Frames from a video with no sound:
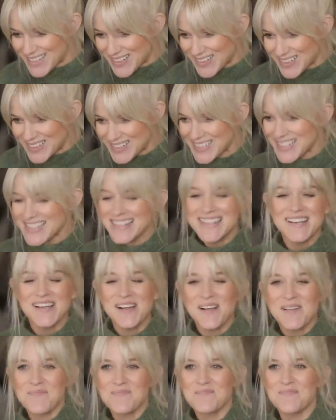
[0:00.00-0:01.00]
little,
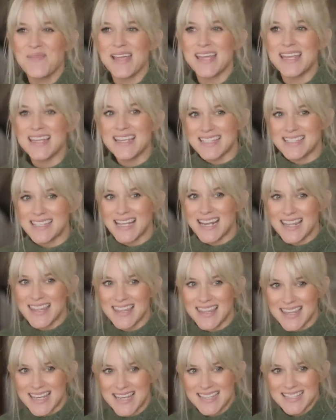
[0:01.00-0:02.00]
but he said
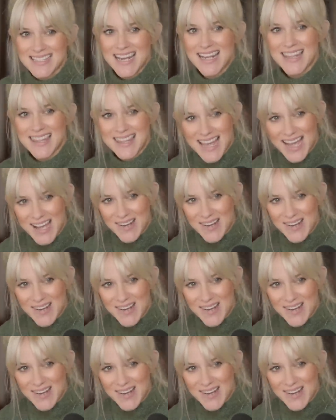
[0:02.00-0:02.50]
it. He said it